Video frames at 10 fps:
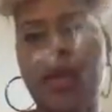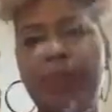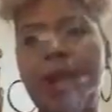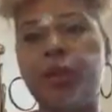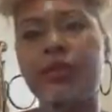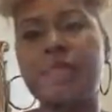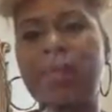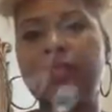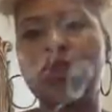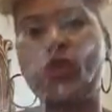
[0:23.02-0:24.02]
And Palo
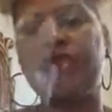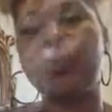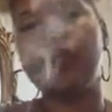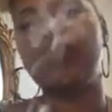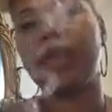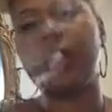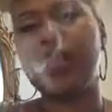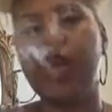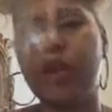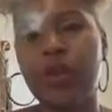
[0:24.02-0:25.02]
Santo is used for
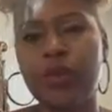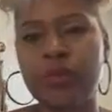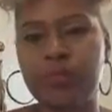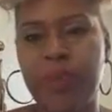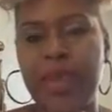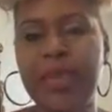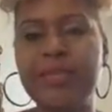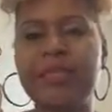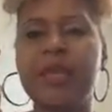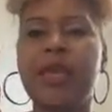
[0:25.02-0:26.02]
clearing your
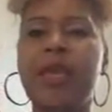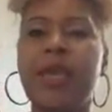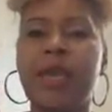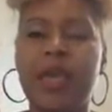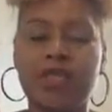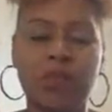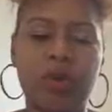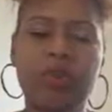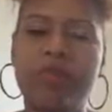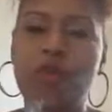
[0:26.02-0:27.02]
space. It's
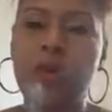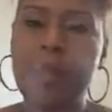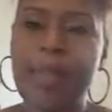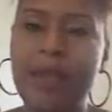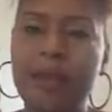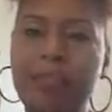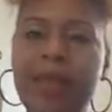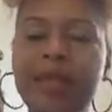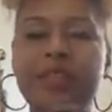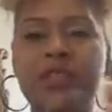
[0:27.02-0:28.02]
one of the 4
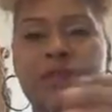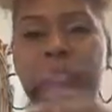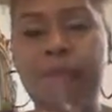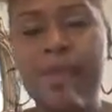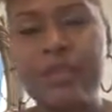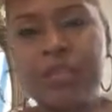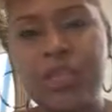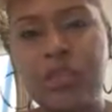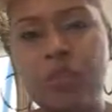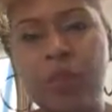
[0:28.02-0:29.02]
elements.
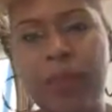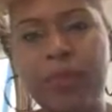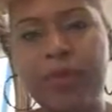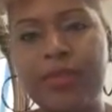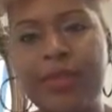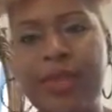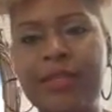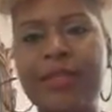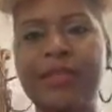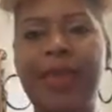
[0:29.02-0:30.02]
Incense
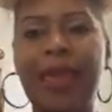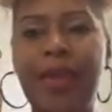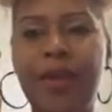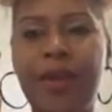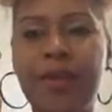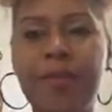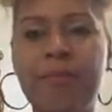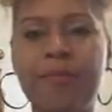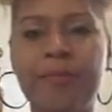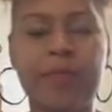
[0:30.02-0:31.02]
represents air.
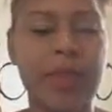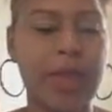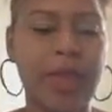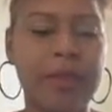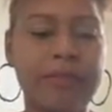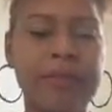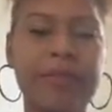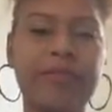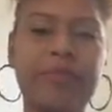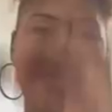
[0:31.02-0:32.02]

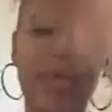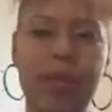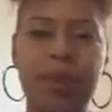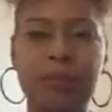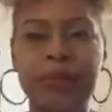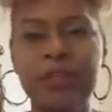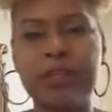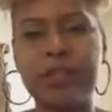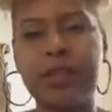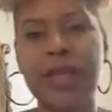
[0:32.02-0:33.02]
Lifting air up
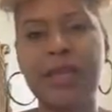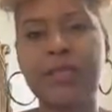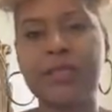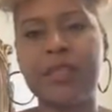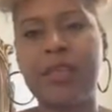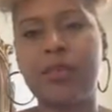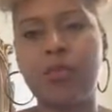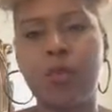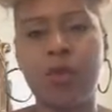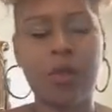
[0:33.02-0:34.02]
into the
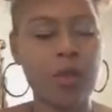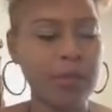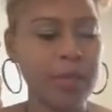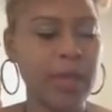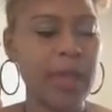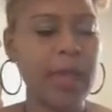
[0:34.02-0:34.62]
unseen world,